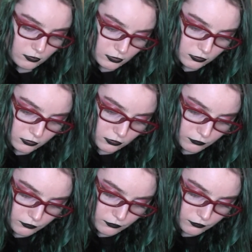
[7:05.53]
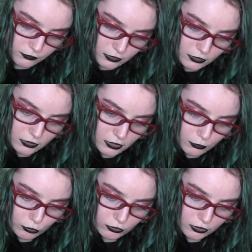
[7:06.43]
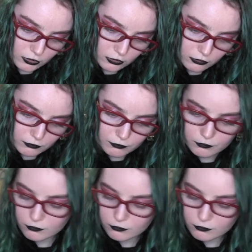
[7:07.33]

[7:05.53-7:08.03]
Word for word: There's some labeling on the